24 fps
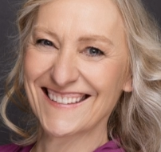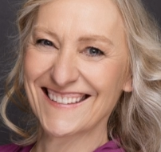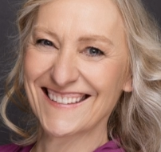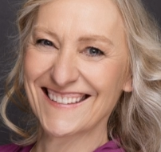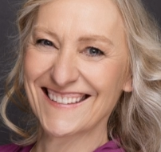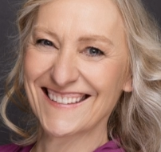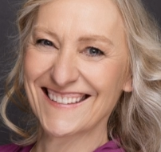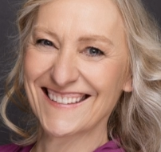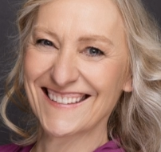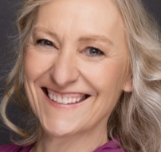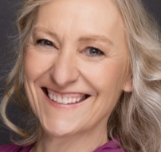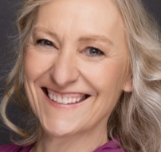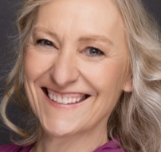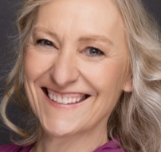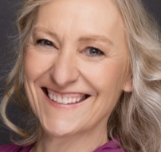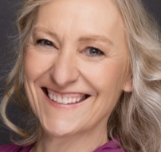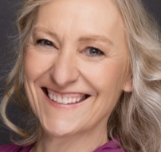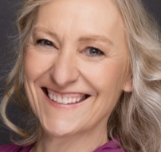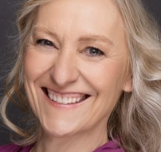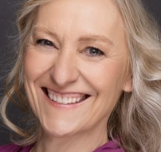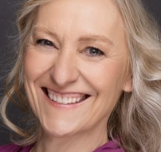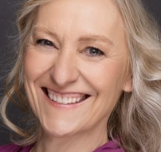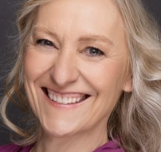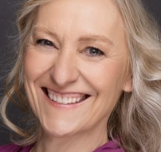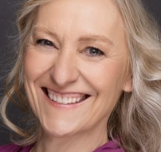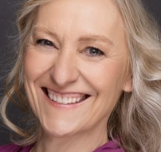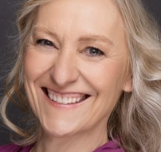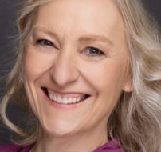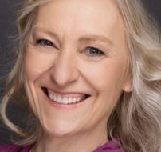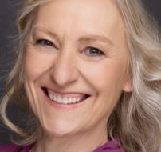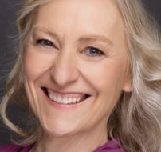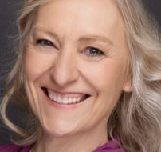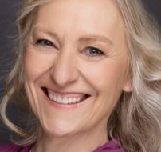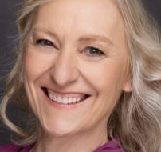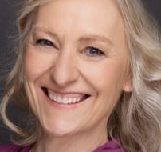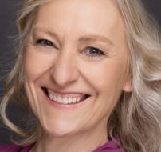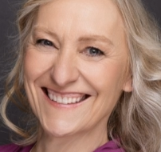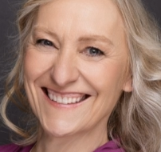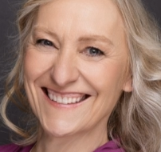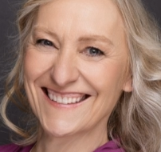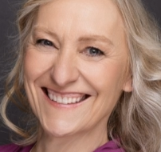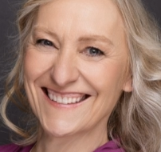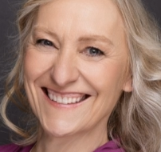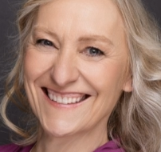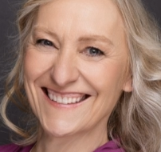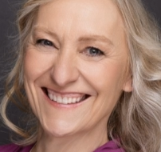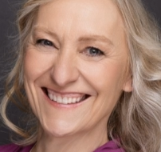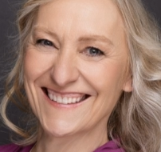
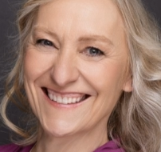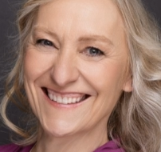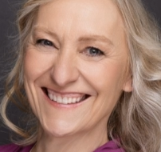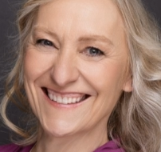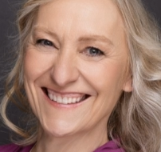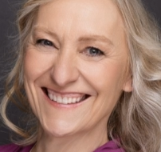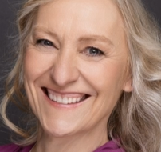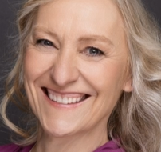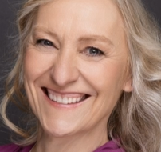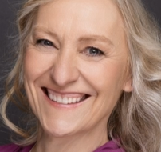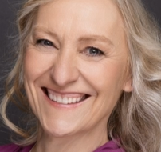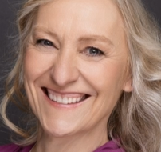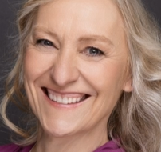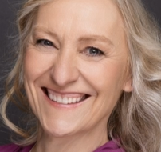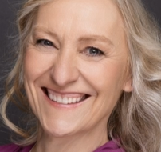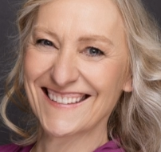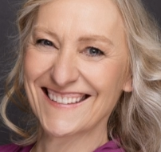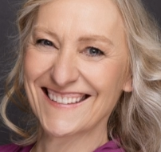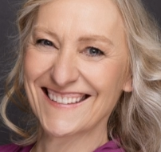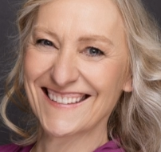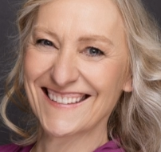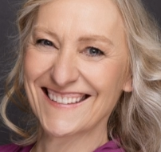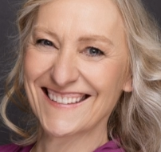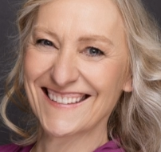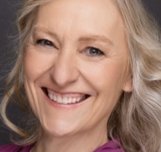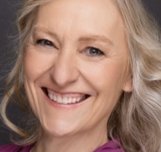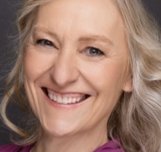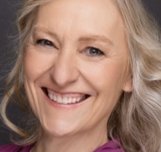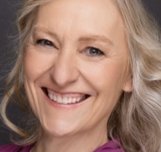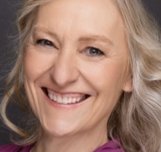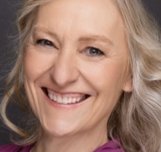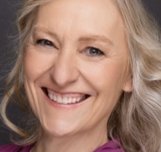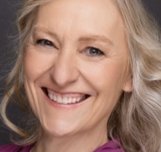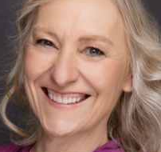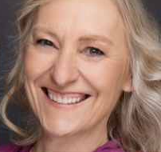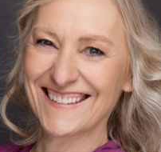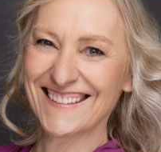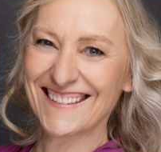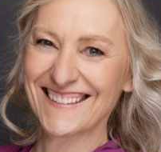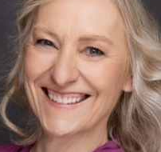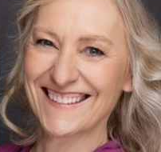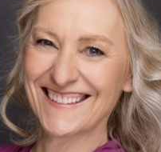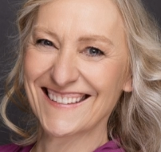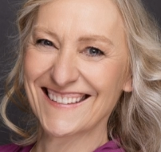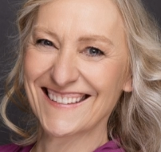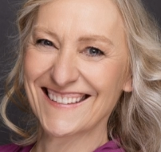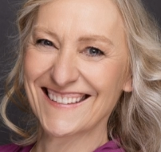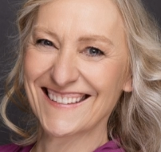
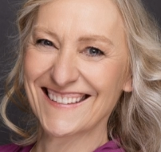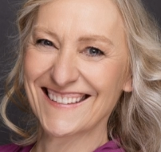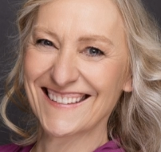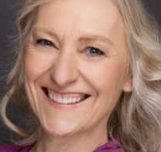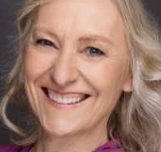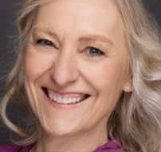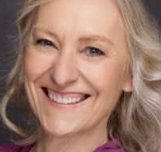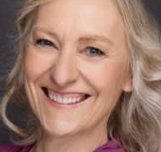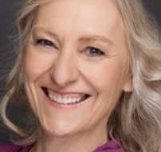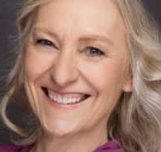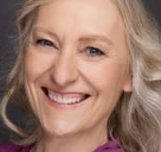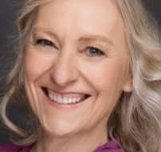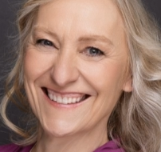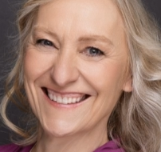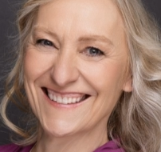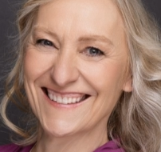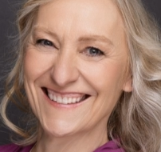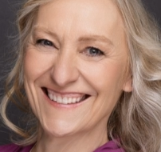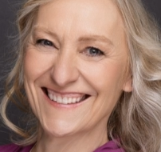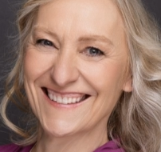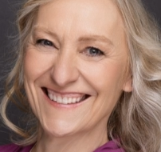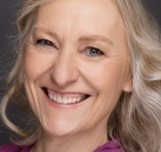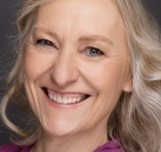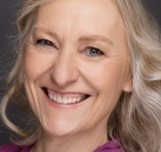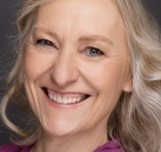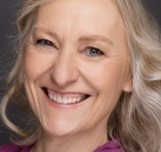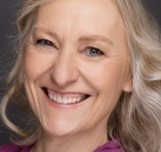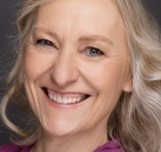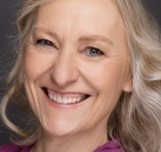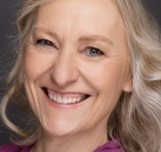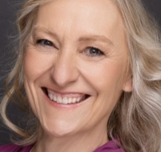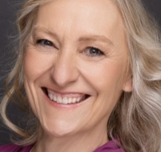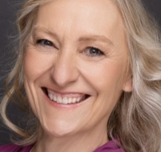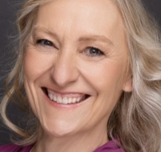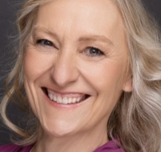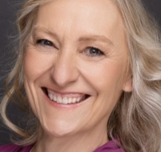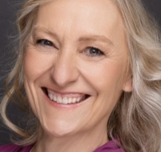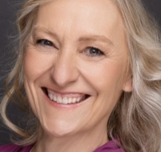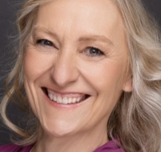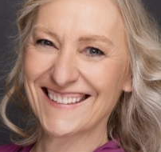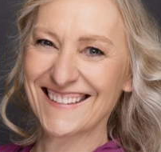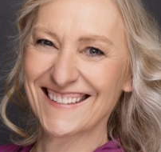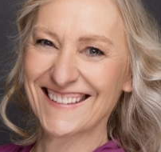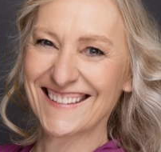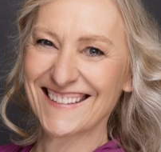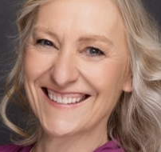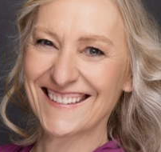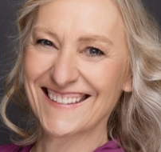
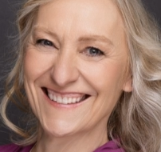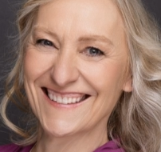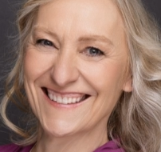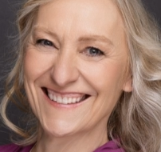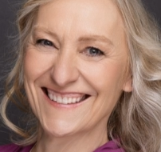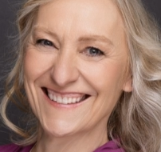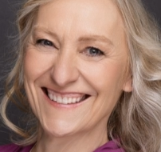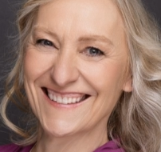(no lip movement)